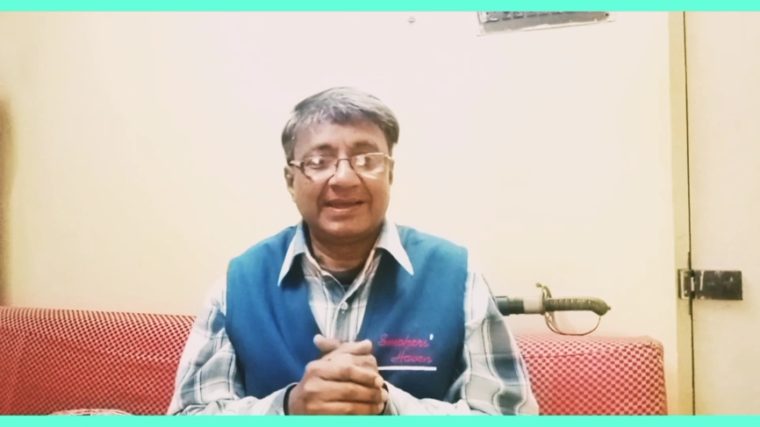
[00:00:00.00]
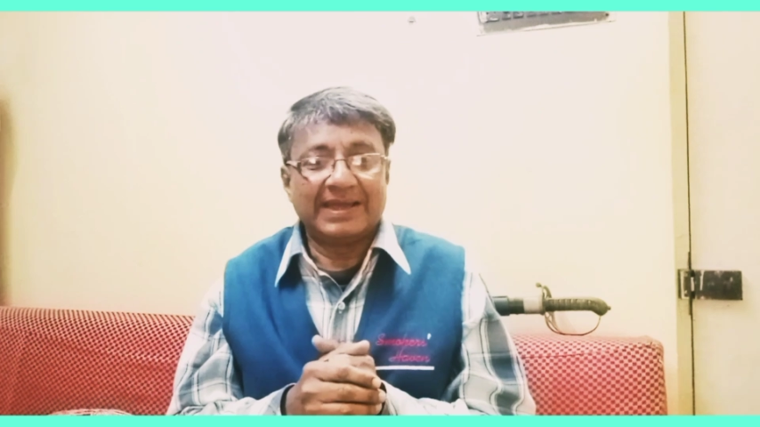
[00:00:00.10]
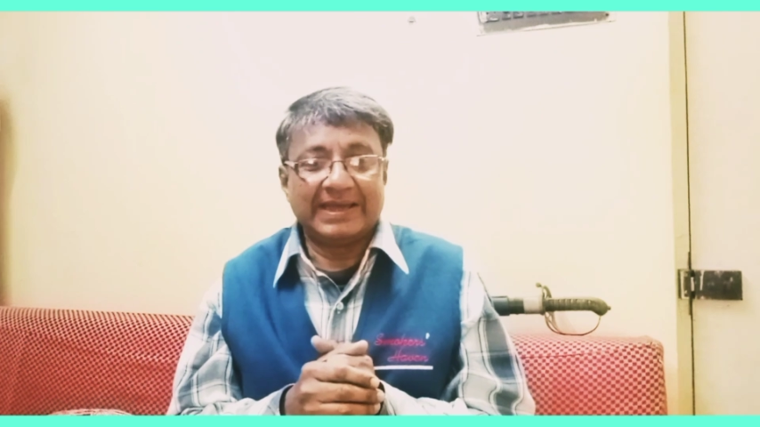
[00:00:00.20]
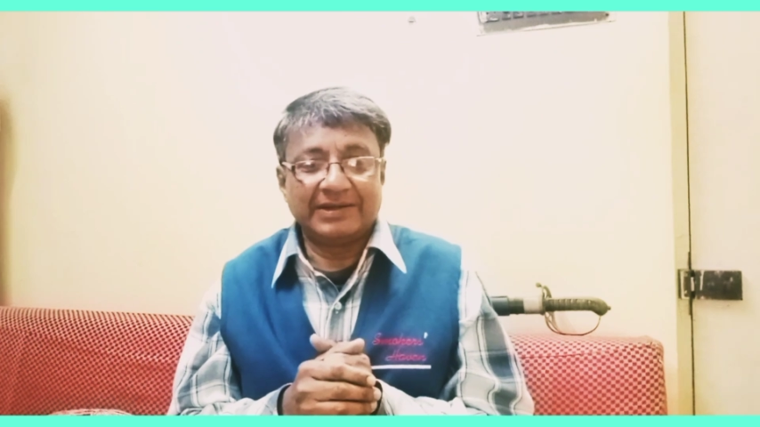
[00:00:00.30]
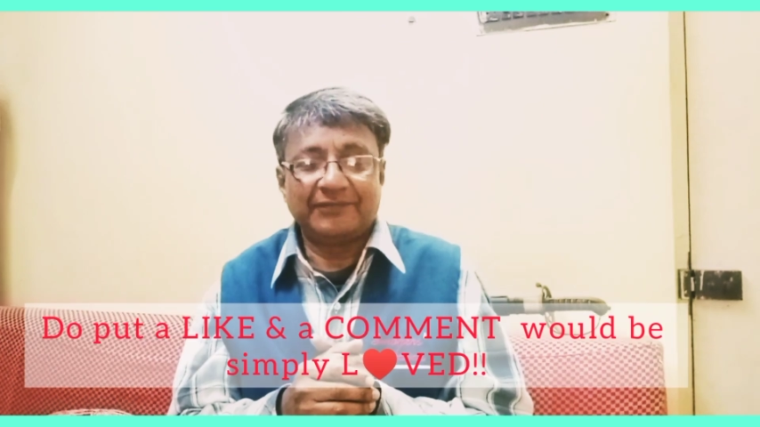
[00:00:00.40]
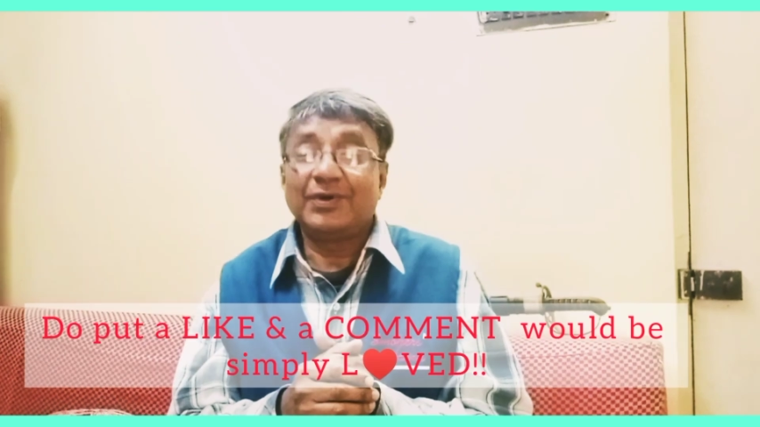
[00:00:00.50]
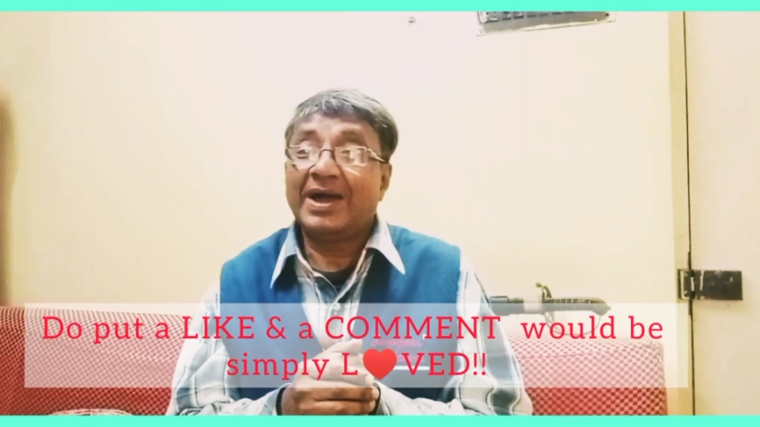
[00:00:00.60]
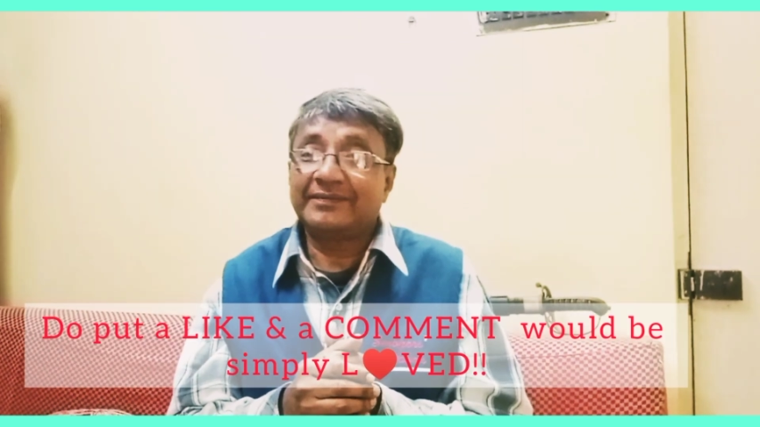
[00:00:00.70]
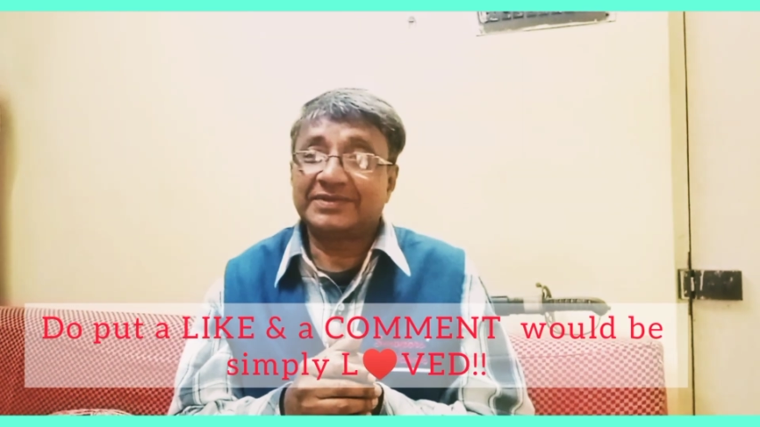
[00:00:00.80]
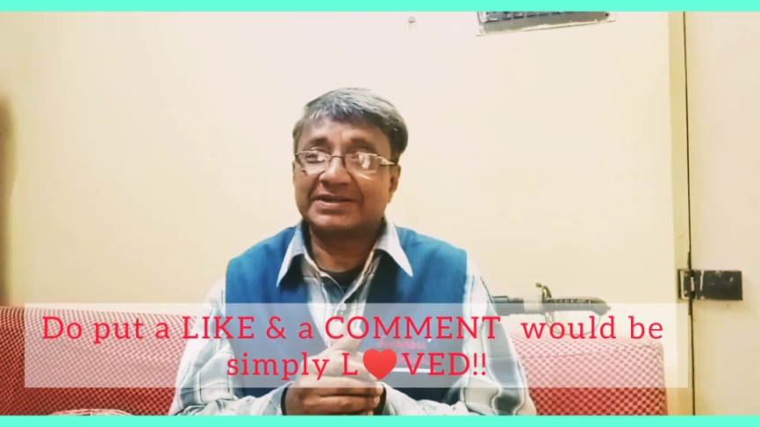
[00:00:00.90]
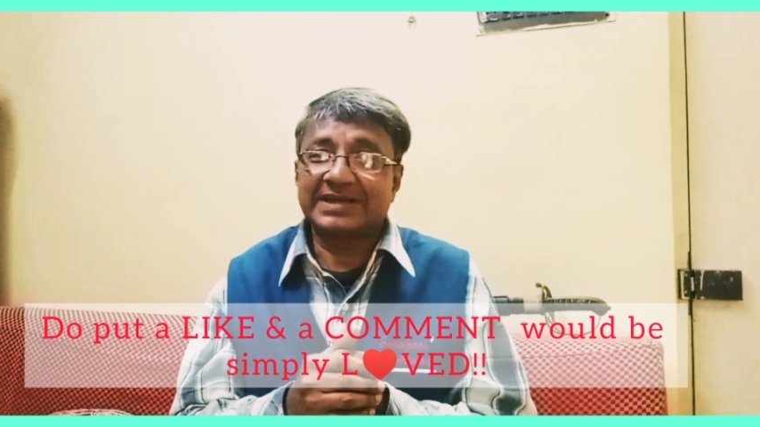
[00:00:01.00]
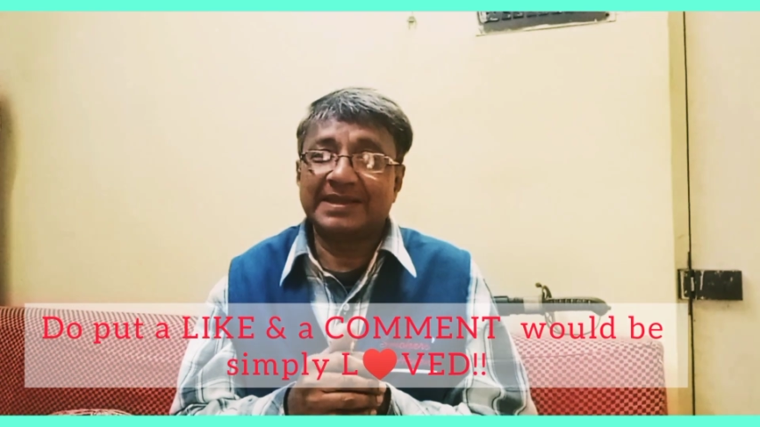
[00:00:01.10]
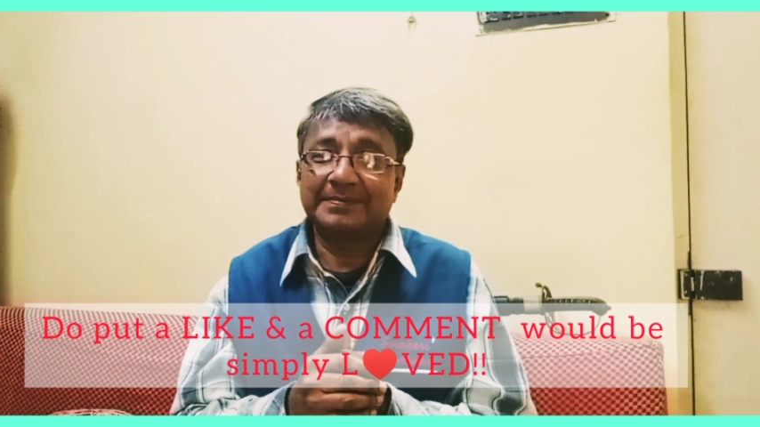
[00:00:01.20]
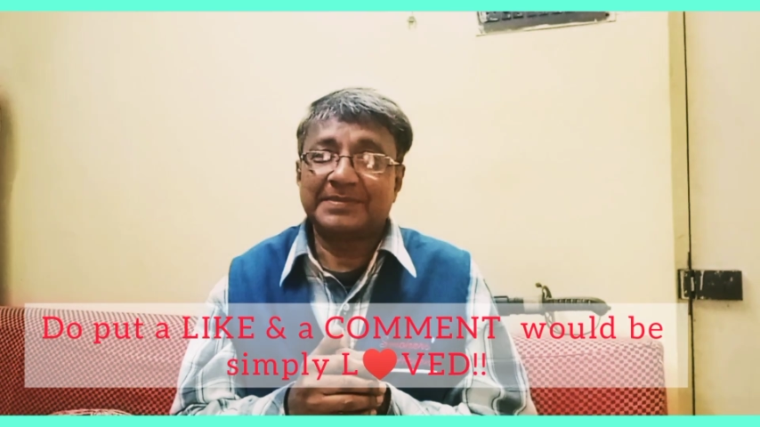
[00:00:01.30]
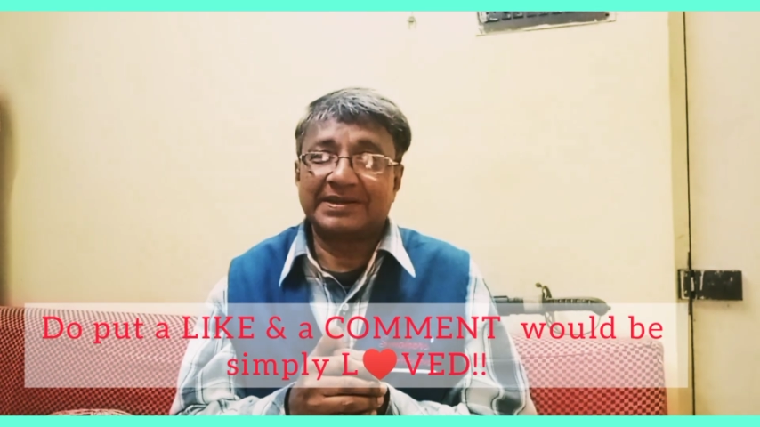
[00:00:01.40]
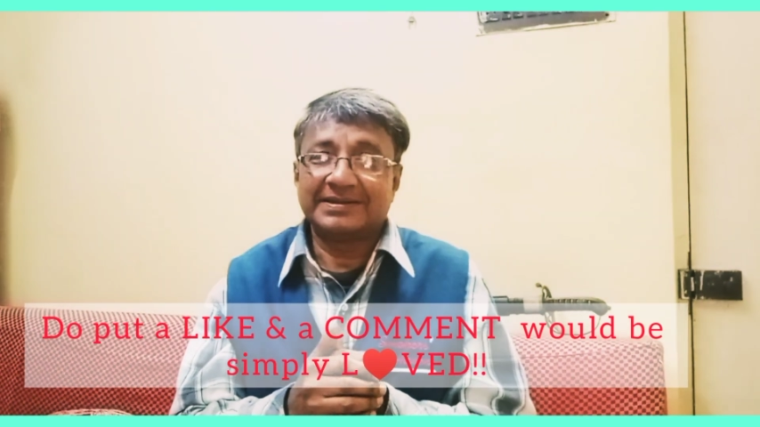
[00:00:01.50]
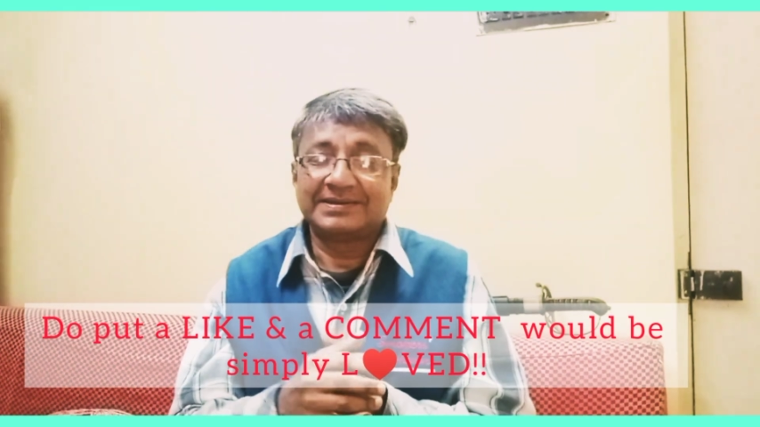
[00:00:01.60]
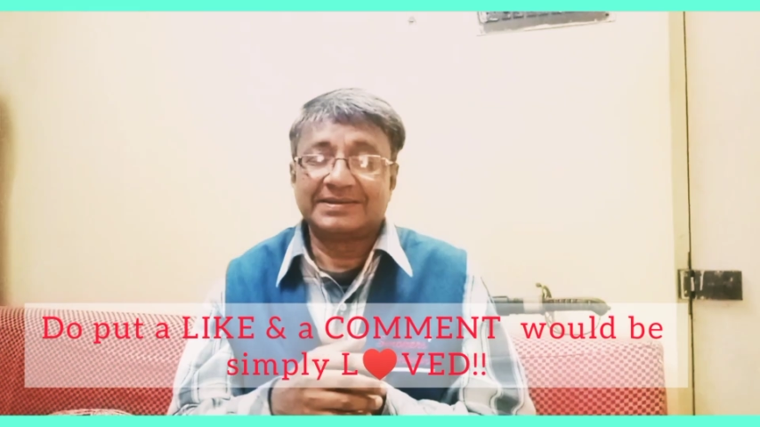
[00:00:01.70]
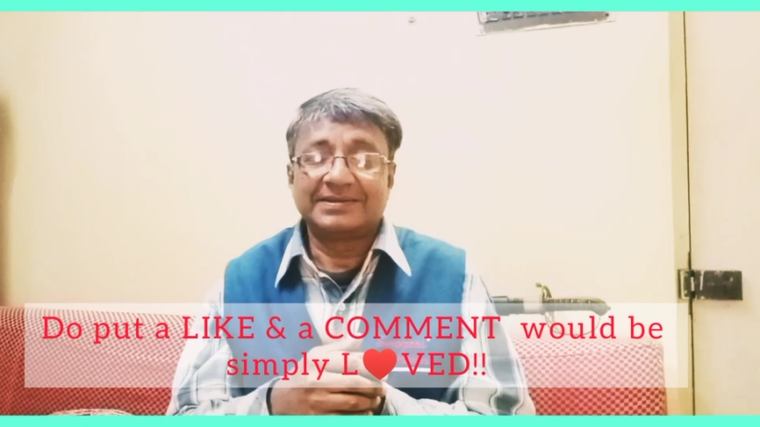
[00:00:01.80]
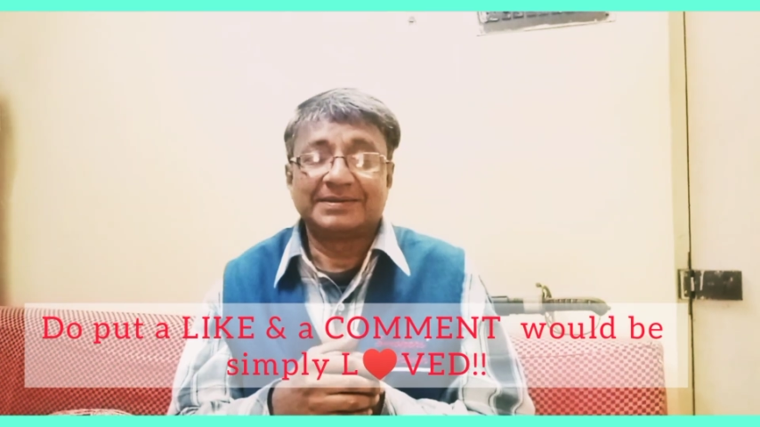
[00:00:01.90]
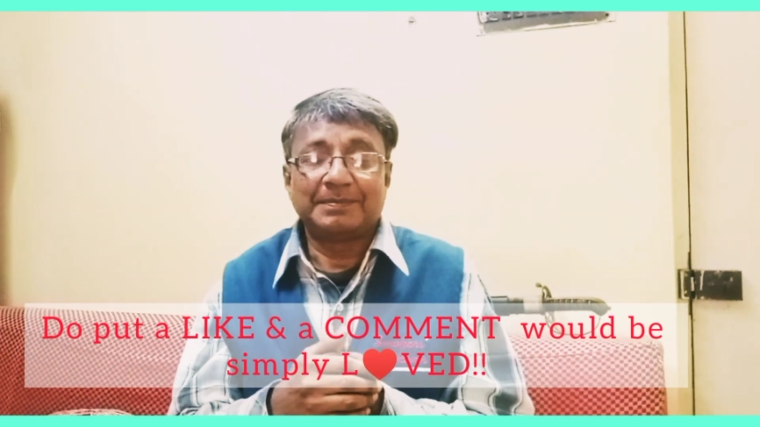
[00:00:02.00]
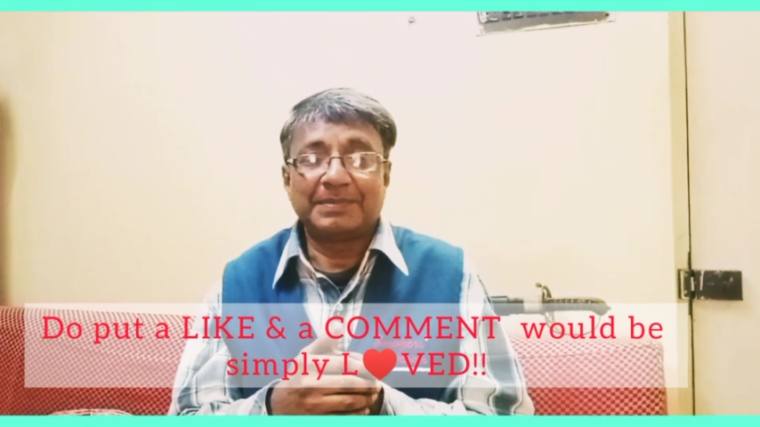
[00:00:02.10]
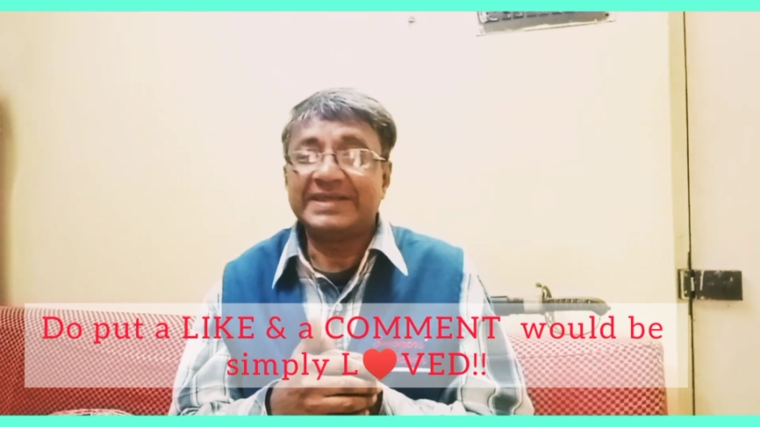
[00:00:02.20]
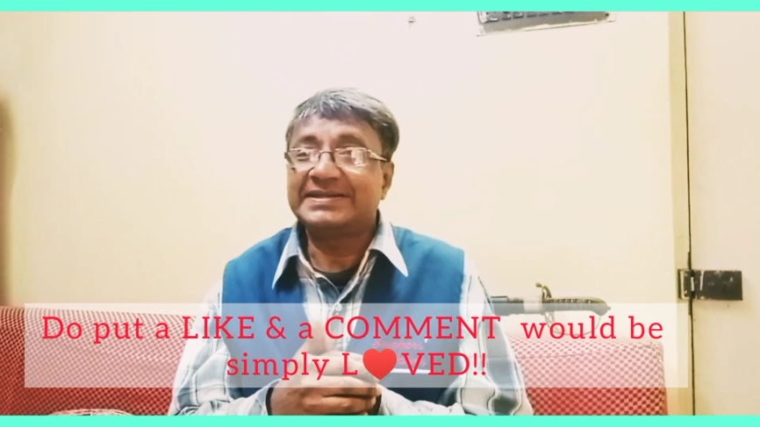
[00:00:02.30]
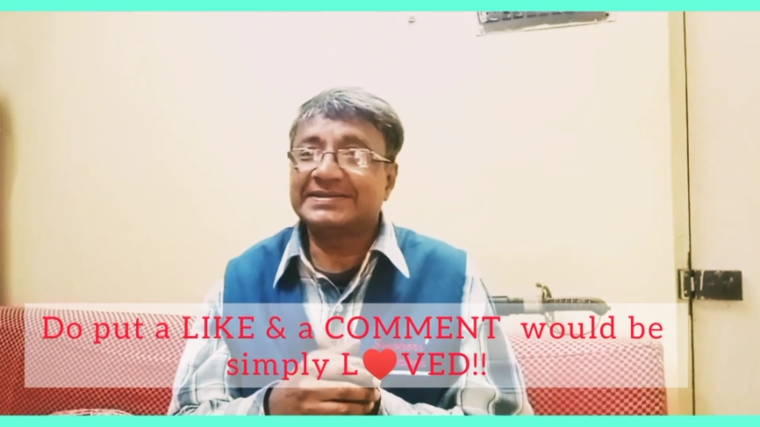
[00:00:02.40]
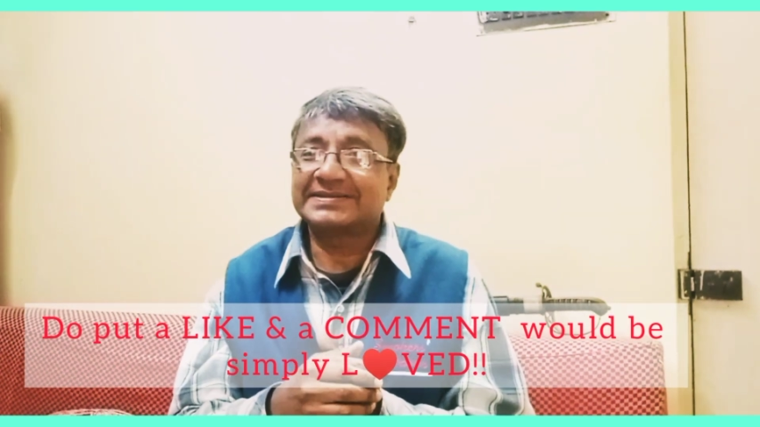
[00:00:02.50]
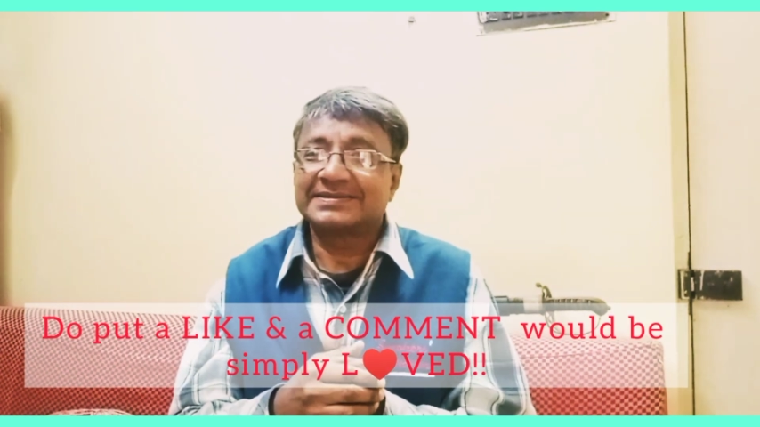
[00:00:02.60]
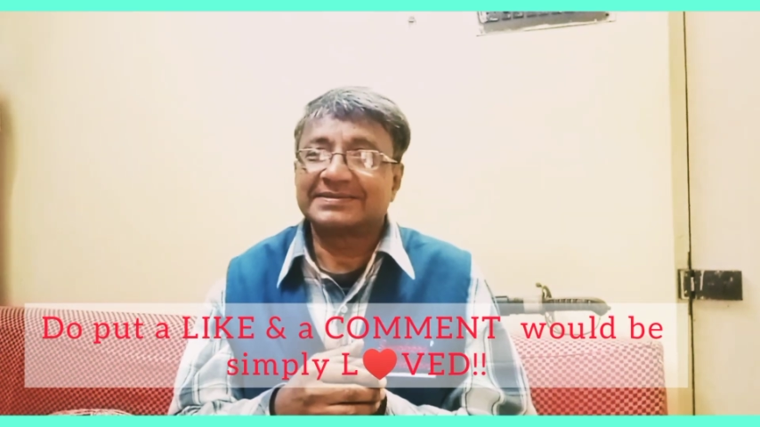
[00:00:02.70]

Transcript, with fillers: And if you have the time, please